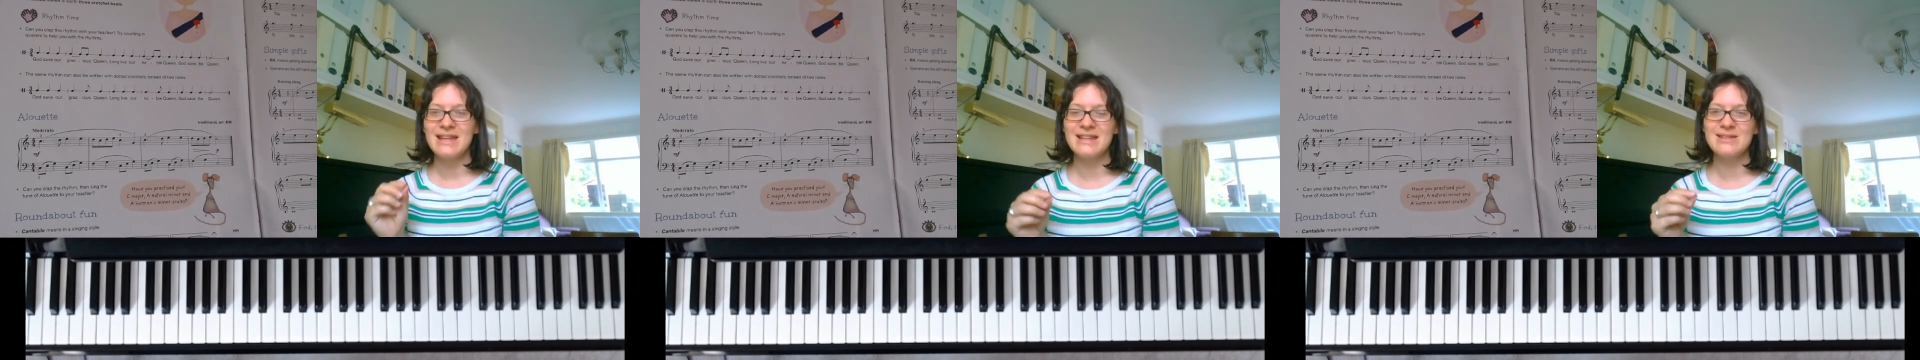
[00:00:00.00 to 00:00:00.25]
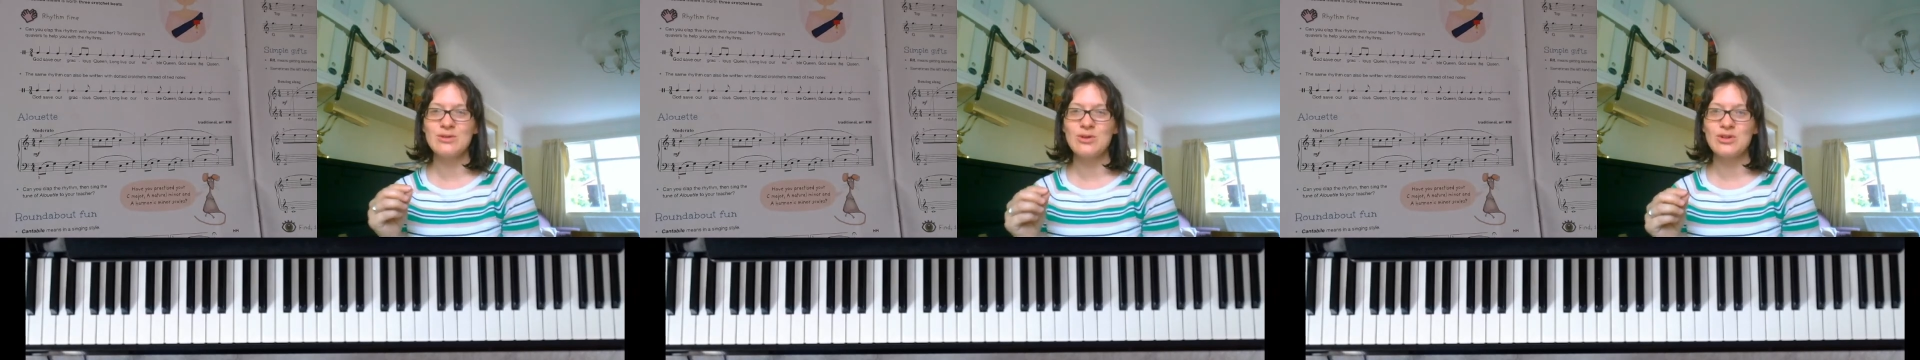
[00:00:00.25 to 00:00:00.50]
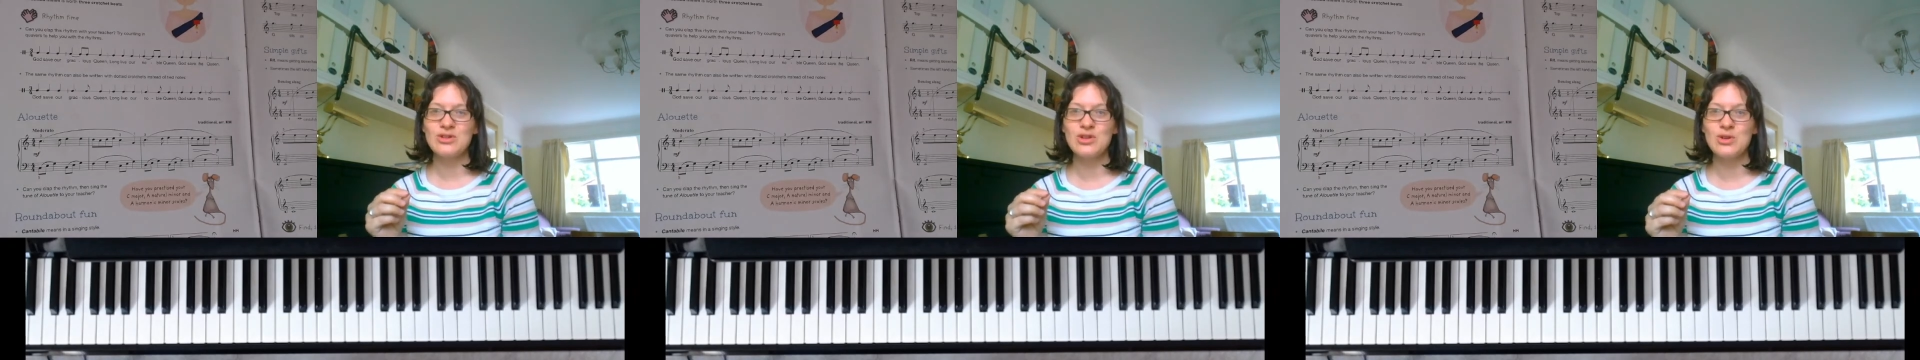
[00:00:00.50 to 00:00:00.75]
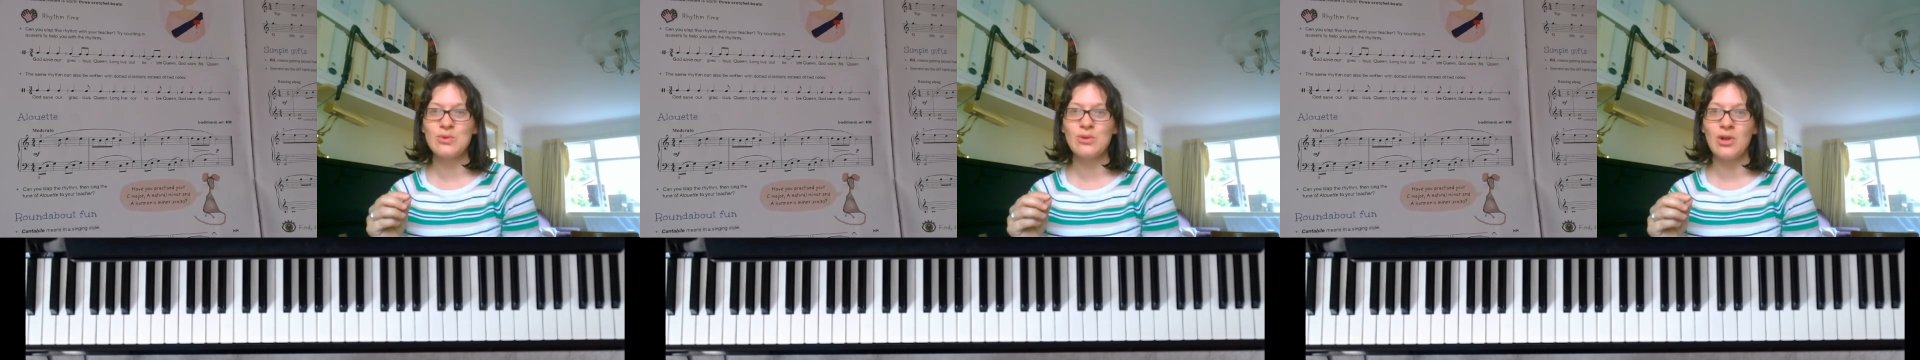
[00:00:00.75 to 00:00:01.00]
is not
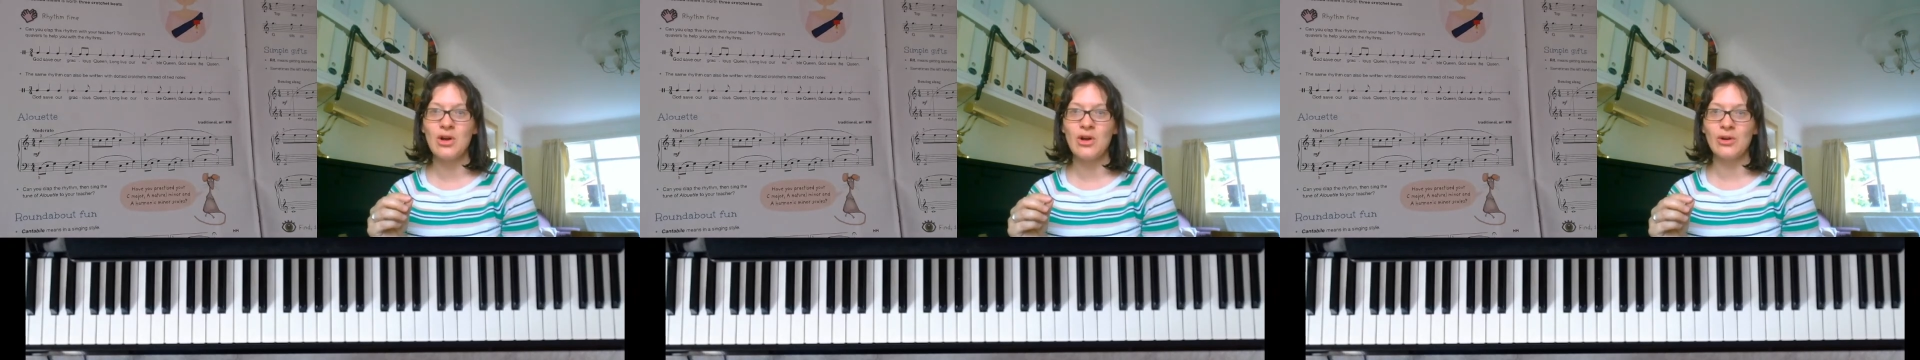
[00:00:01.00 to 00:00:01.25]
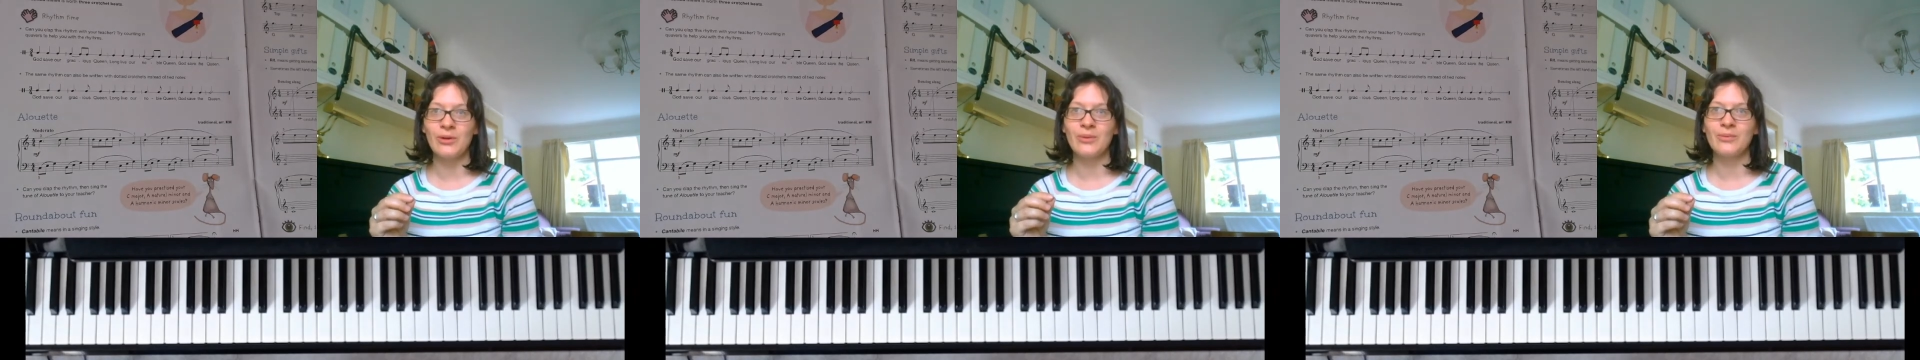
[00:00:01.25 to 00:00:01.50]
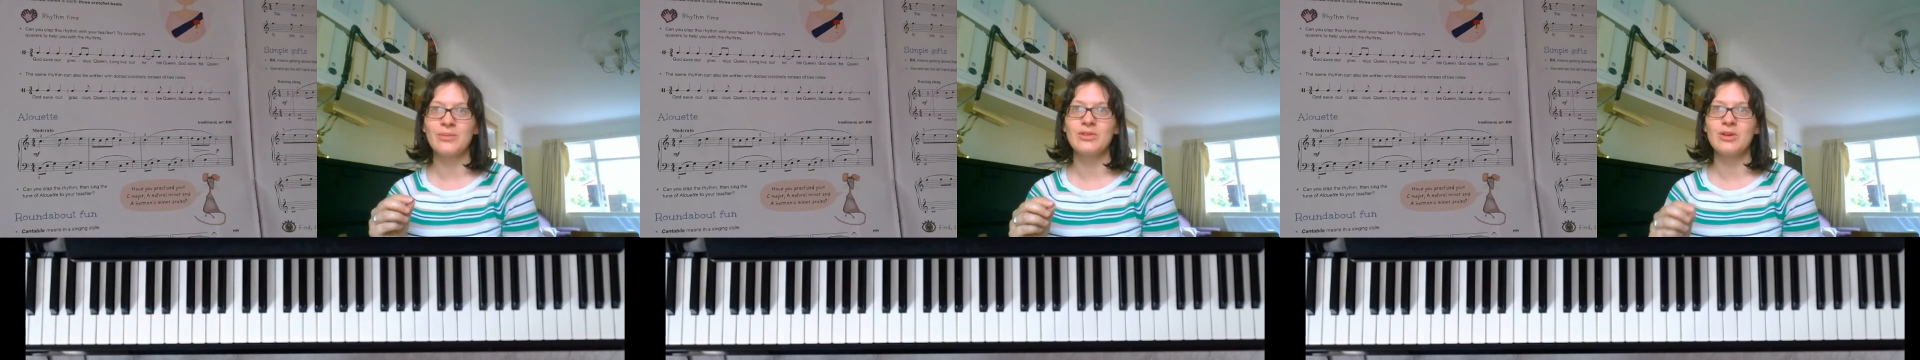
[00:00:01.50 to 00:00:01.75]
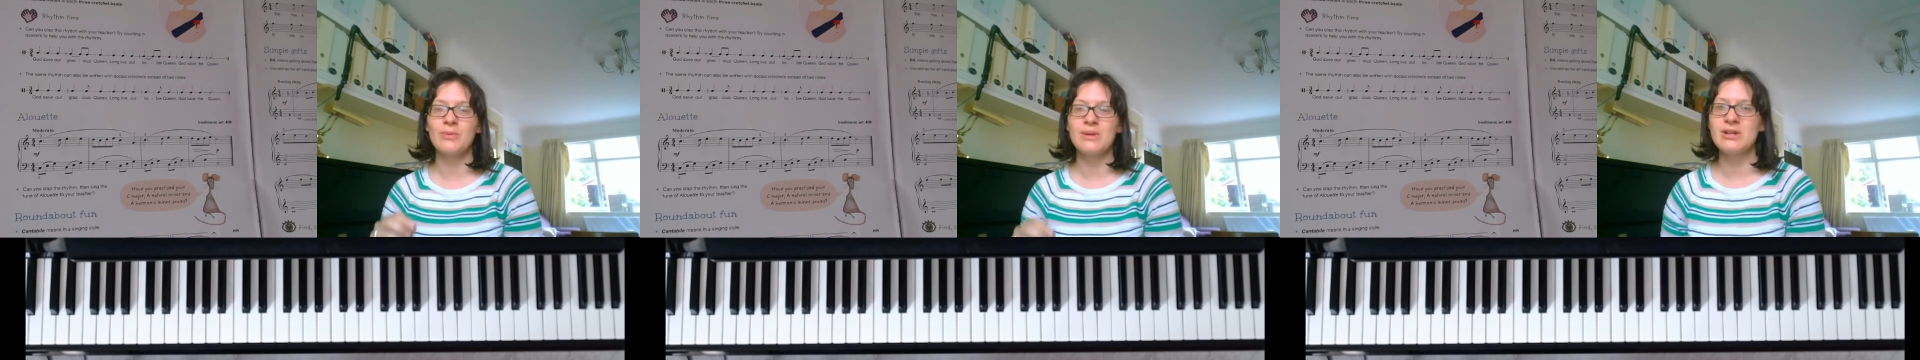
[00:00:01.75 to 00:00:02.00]
too long,
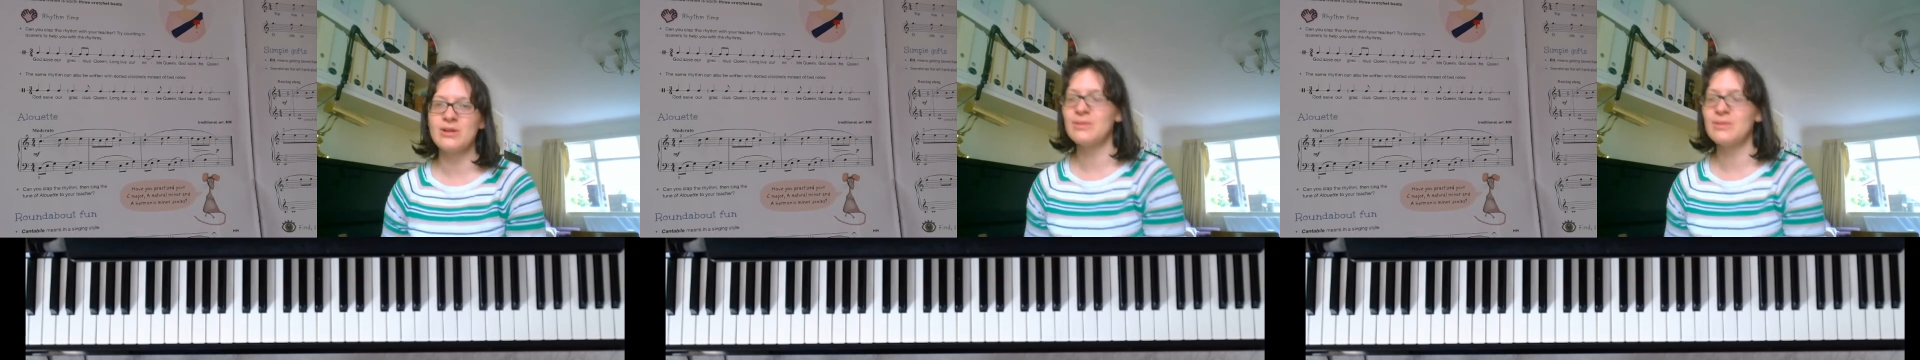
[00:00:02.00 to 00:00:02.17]
so we don't